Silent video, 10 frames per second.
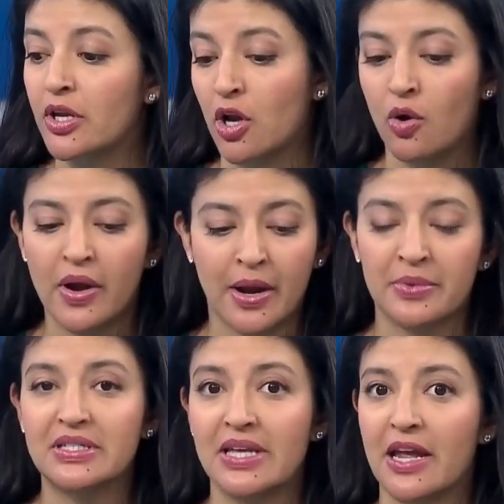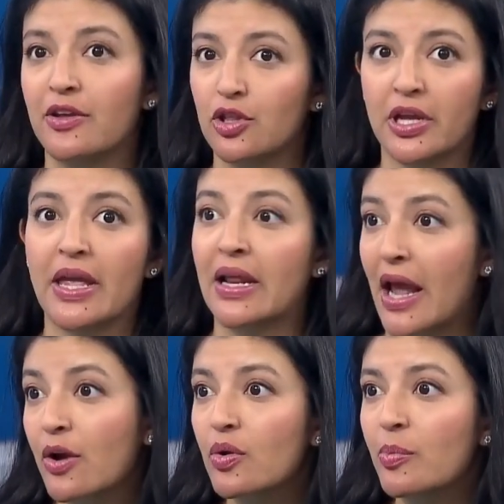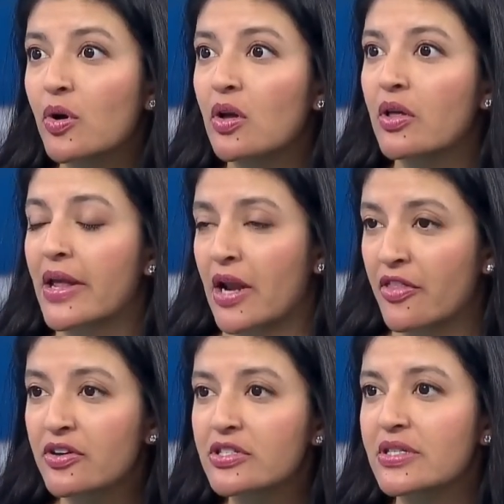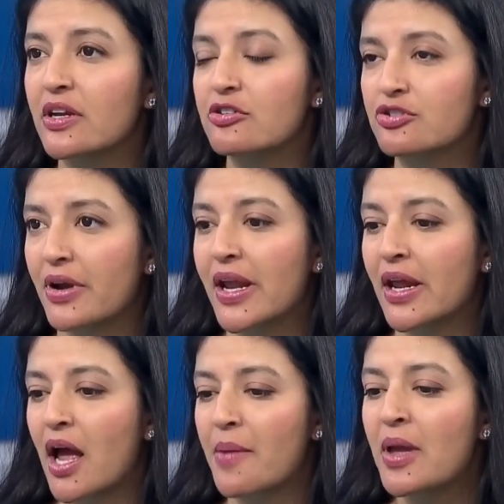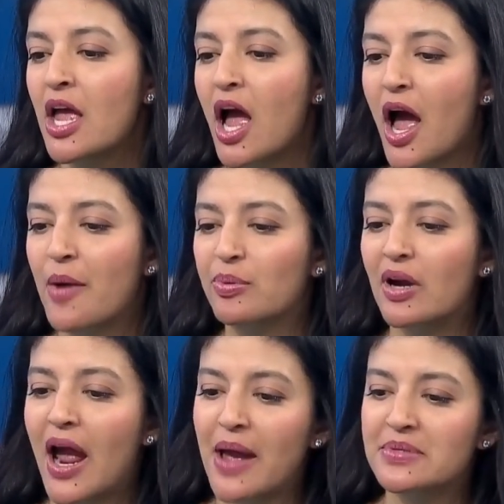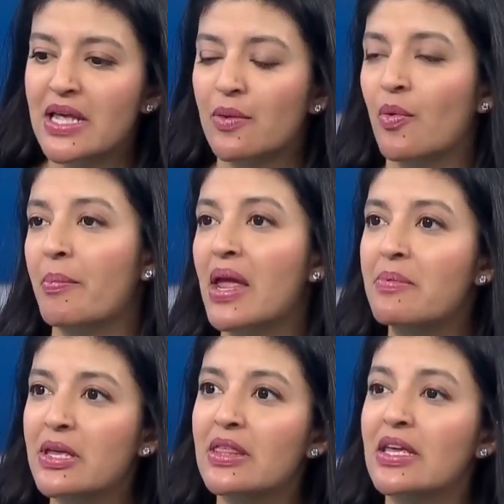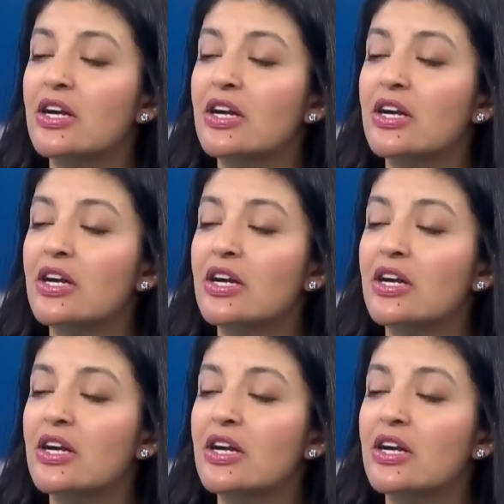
you know, and I would say looking at Equitable and others that are trading up, perhaps saying, well, maybe